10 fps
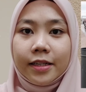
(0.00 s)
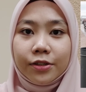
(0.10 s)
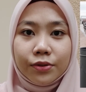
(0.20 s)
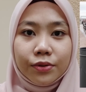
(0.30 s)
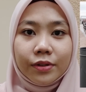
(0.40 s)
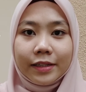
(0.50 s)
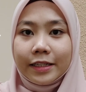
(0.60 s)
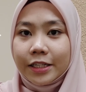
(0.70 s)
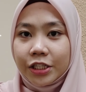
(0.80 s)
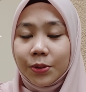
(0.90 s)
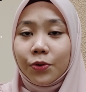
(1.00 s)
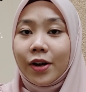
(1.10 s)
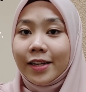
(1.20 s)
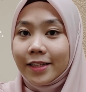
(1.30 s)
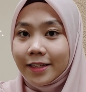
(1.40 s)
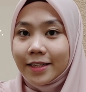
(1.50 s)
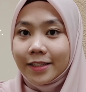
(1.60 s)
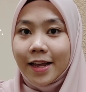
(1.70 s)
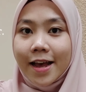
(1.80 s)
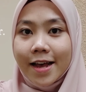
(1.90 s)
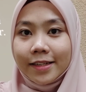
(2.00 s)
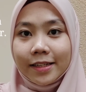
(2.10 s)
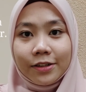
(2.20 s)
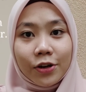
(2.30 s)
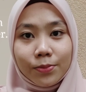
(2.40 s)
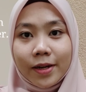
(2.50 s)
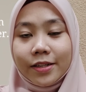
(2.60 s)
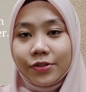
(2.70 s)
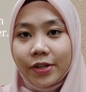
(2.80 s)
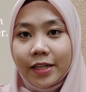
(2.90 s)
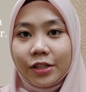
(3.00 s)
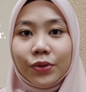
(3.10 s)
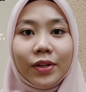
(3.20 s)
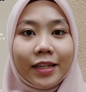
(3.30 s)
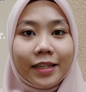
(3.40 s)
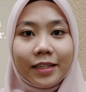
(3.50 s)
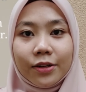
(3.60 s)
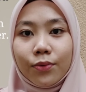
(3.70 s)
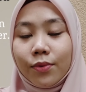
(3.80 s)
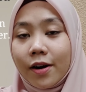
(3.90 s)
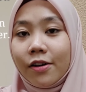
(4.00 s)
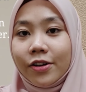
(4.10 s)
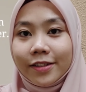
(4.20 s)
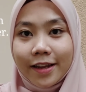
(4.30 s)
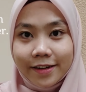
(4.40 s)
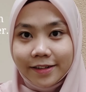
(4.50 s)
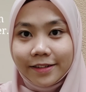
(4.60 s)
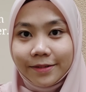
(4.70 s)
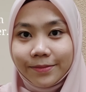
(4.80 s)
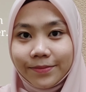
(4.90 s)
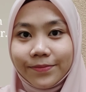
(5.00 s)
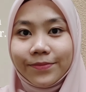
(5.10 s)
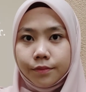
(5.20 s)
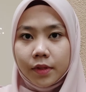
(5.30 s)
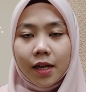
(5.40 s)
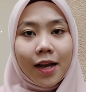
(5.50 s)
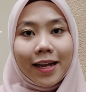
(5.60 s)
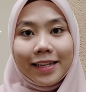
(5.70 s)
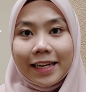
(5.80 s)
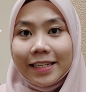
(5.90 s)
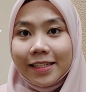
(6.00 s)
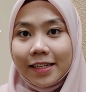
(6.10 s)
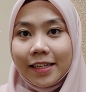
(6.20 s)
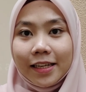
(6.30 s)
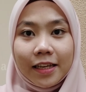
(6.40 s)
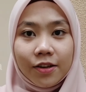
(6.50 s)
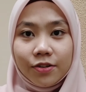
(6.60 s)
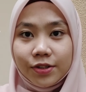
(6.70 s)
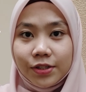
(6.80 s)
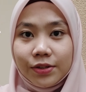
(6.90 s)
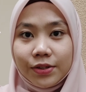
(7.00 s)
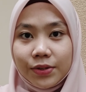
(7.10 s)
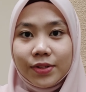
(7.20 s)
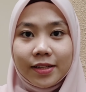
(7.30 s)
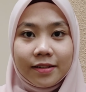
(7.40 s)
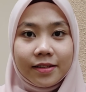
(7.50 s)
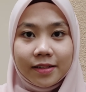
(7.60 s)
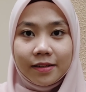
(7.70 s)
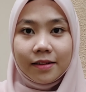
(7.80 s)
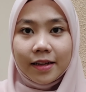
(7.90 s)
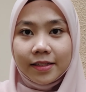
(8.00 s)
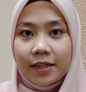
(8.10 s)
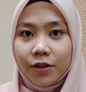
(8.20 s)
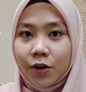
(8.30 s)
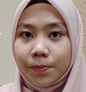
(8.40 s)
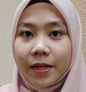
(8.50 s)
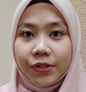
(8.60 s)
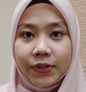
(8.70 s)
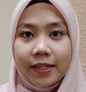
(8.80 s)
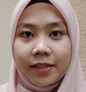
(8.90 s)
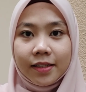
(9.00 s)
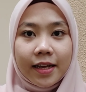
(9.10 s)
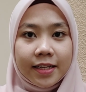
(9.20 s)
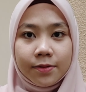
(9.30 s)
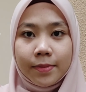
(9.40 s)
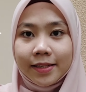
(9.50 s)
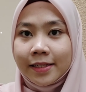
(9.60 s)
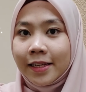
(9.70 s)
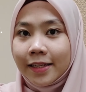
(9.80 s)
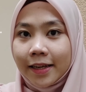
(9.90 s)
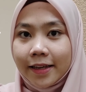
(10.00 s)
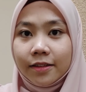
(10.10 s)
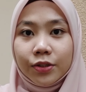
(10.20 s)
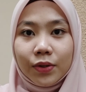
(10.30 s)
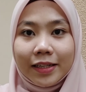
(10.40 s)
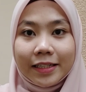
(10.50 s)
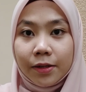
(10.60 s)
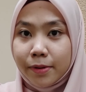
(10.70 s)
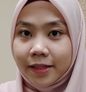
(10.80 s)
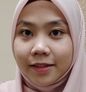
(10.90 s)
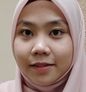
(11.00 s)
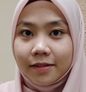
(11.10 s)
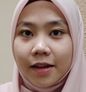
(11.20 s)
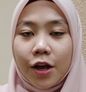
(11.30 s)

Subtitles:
a good leadership qualities as a combat trained to lead the war on terror. Lastly, he also used his skill as a combat trainer as best he can to lead the battle.